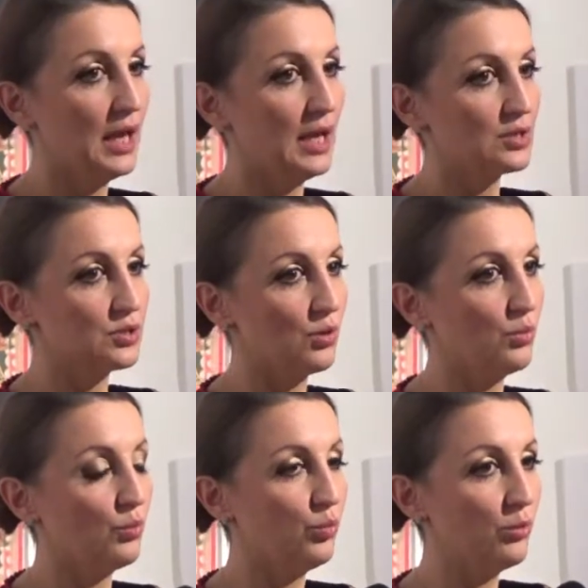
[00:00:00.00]
So
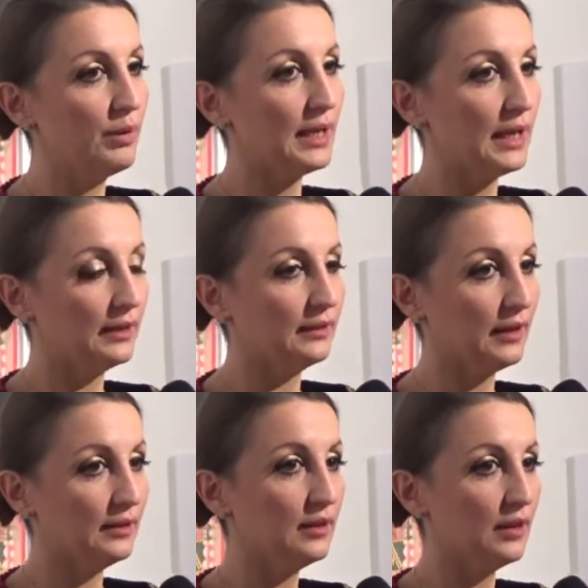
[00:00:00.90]
women at
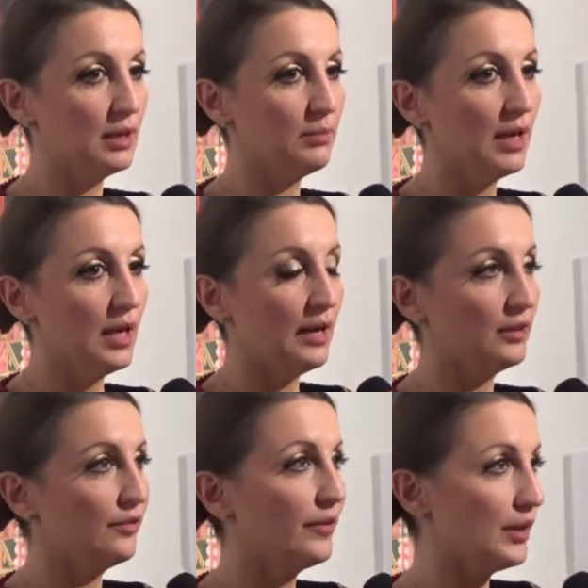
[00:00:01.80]
that time had
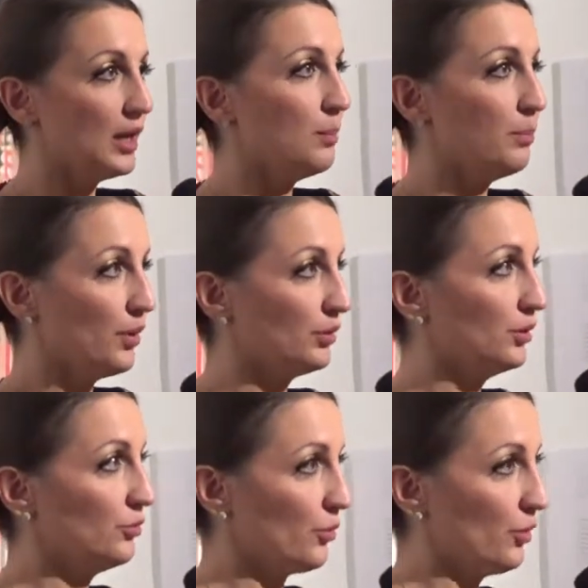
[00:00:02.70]
a very
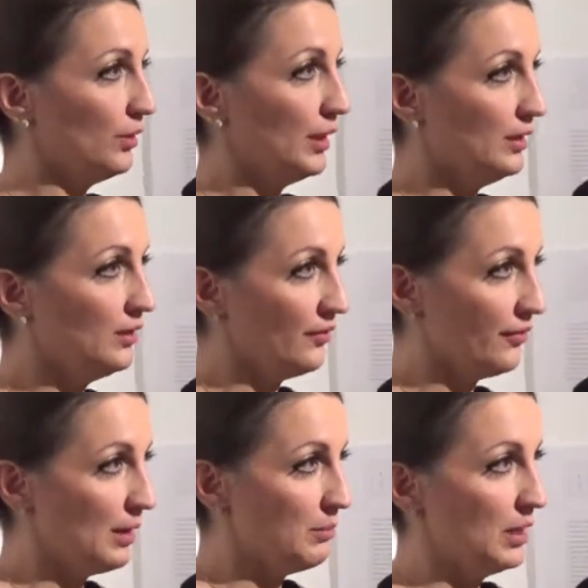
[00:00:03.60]
important role in the family,